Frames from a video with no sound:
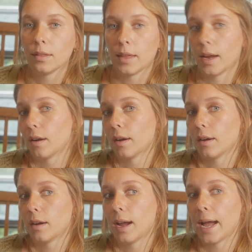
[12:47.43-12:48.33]
They
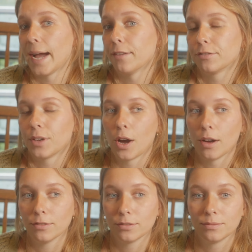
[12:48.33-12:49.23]
are half
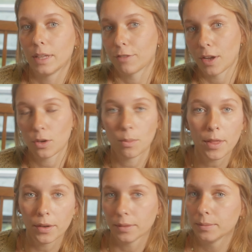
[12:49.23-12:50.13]
of their father or
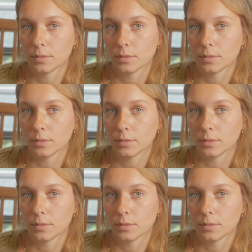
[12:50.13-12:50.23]
mother,